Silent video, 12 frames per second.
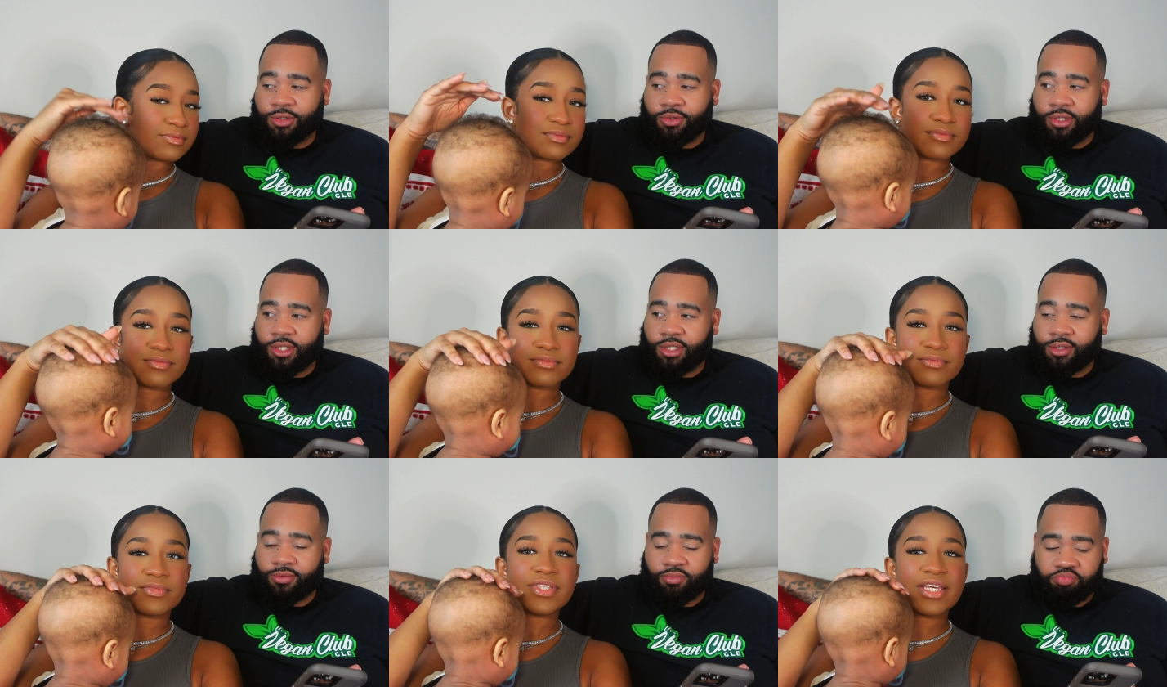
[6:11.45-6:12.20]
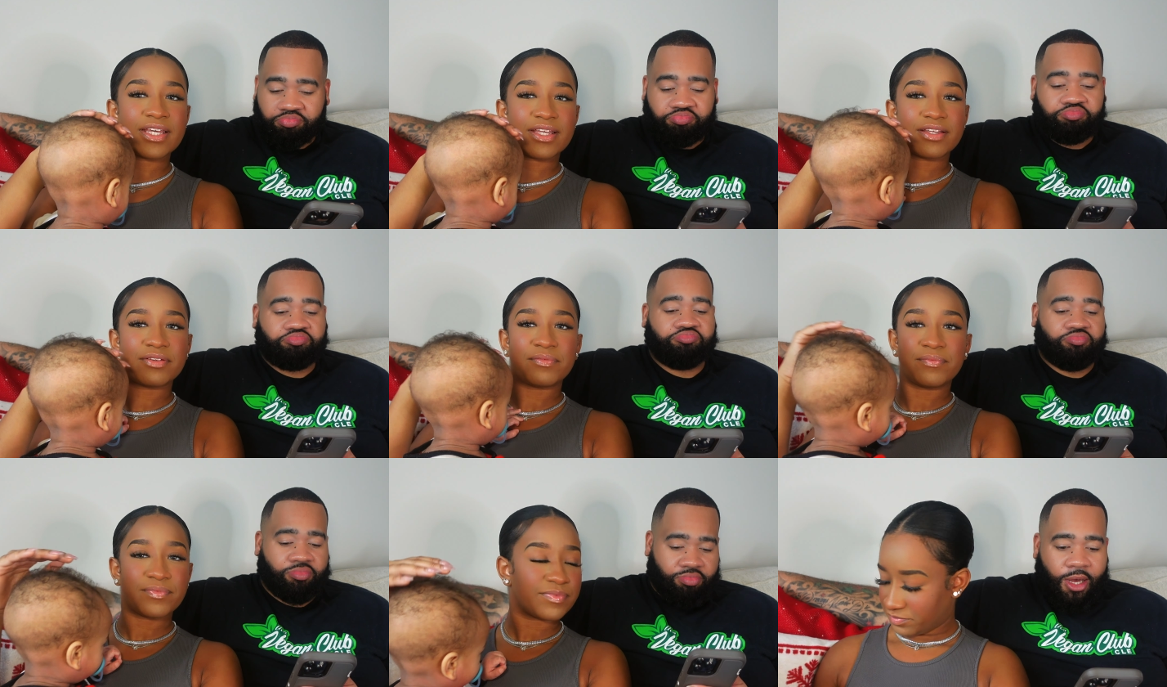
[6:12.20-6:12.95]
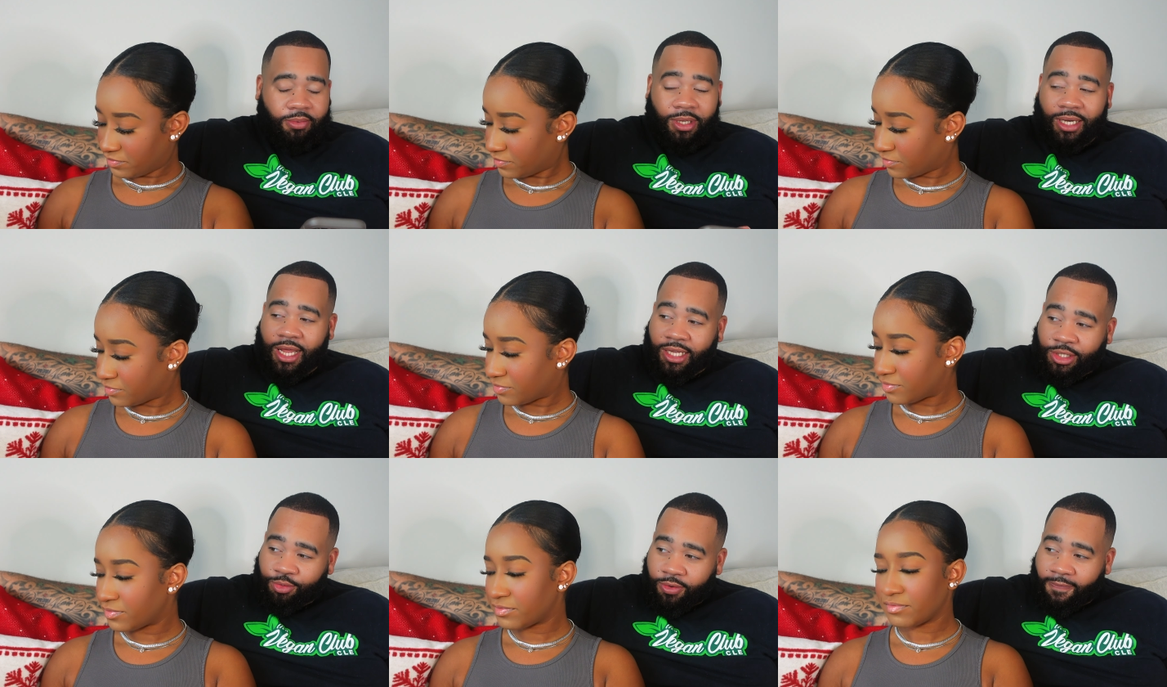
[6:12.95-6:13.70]
Speaker 1: ones? Yeah. Um, the
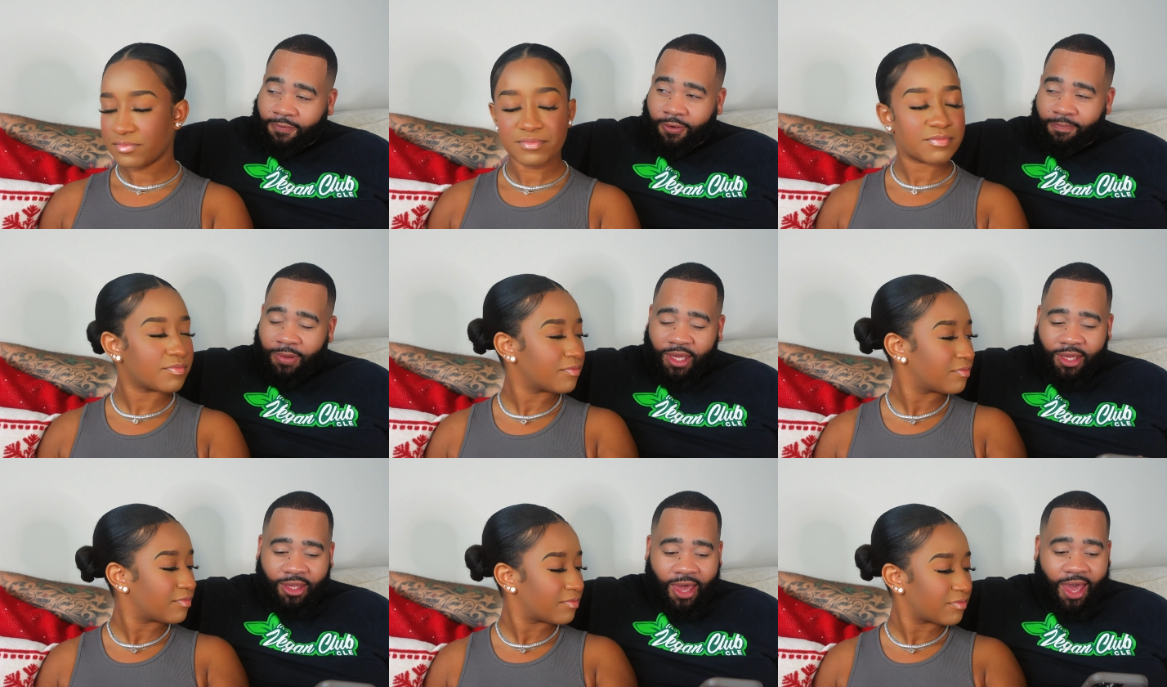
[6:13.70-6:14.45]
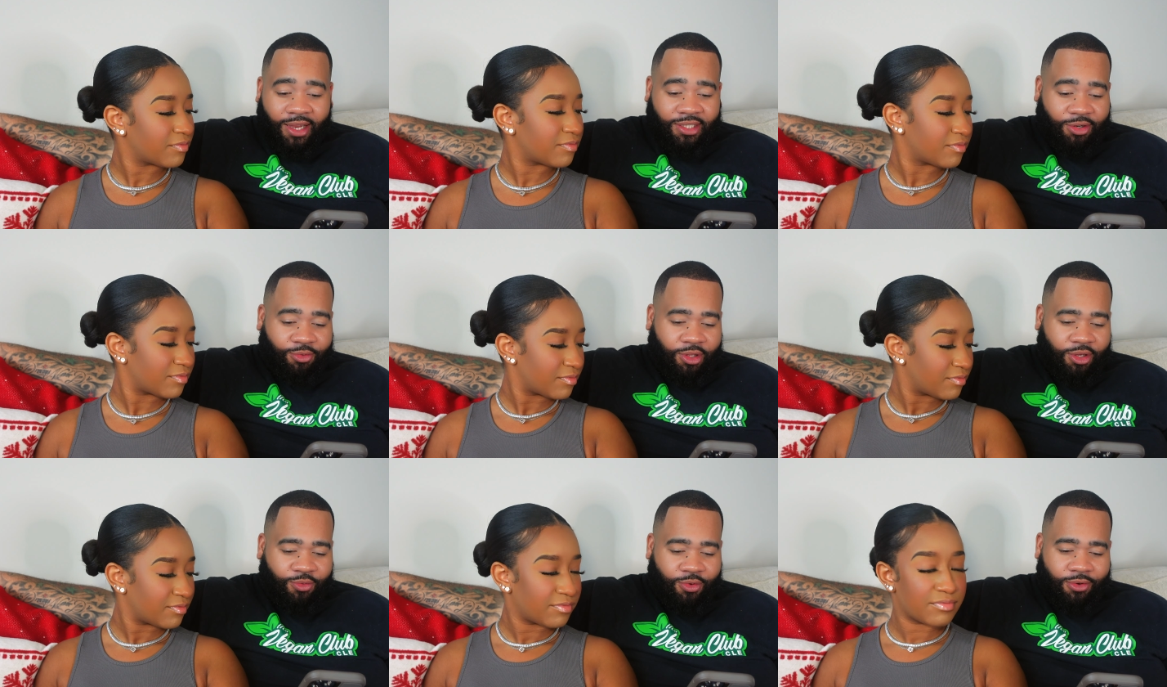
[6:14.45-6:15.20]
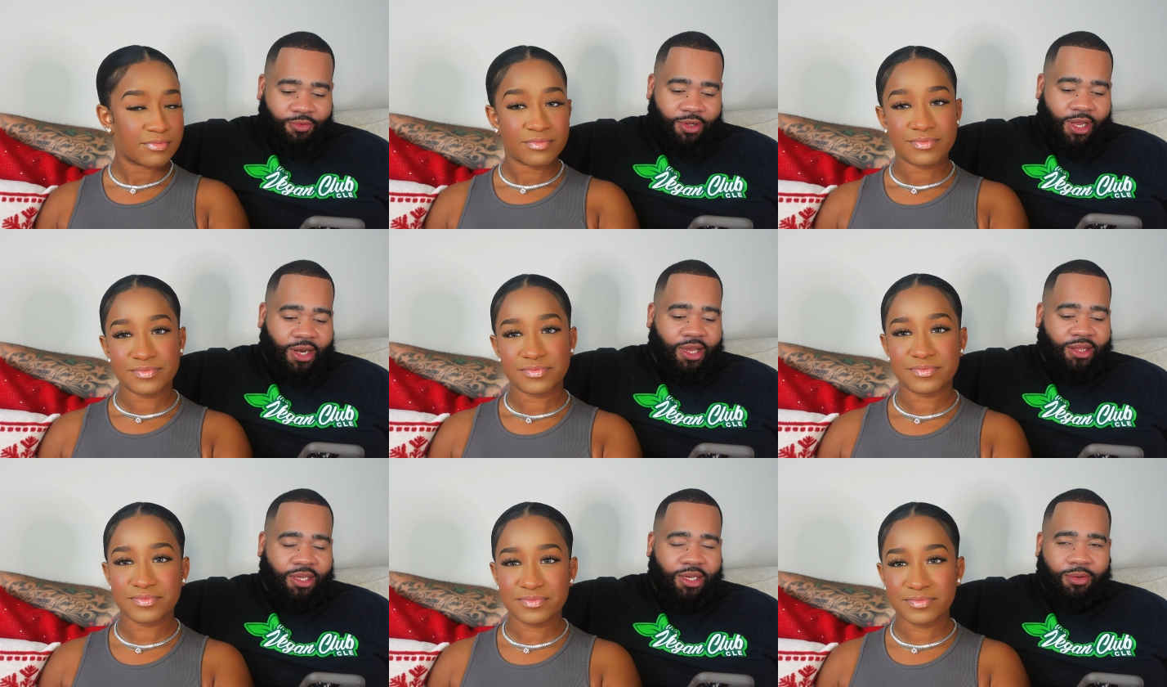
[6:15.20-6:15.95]
next one for me, I actually really want one. Now
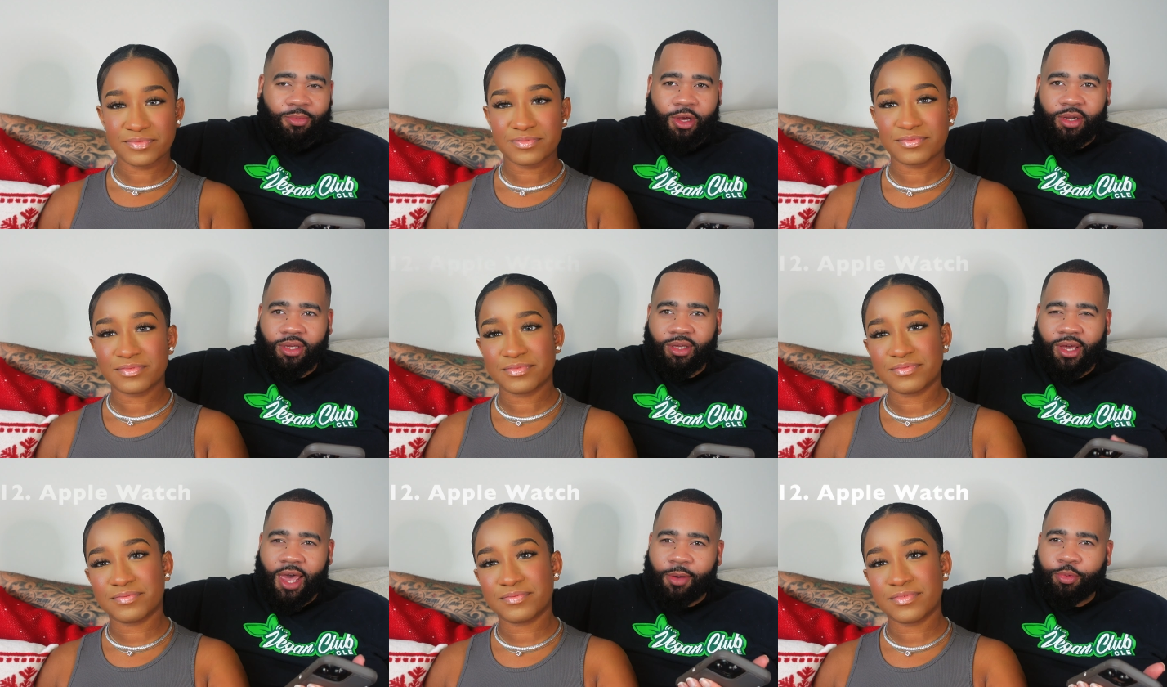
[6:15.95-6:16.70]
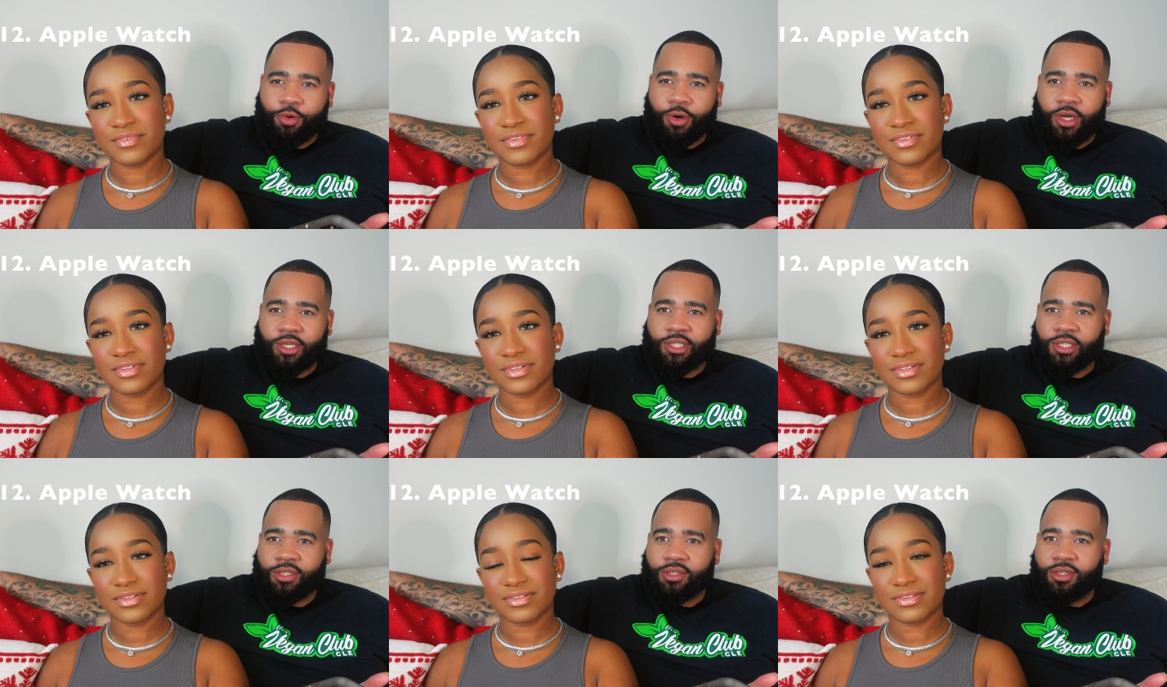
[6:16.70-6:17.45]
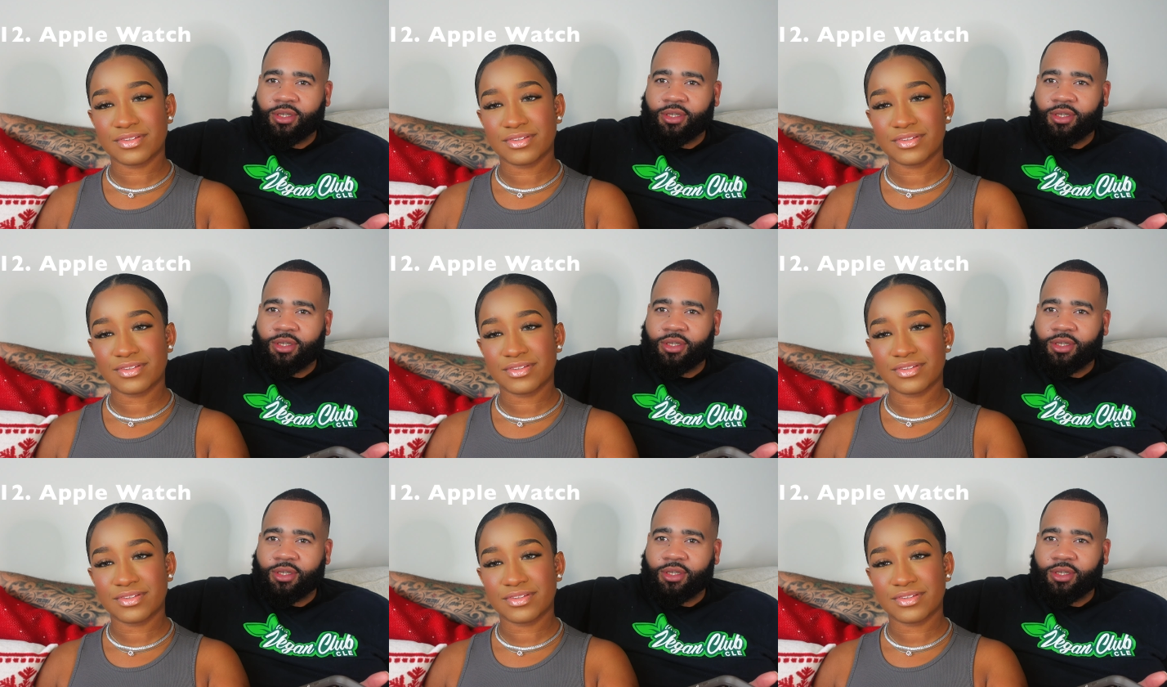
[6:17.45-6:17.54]
that I think about it, Apple Watch.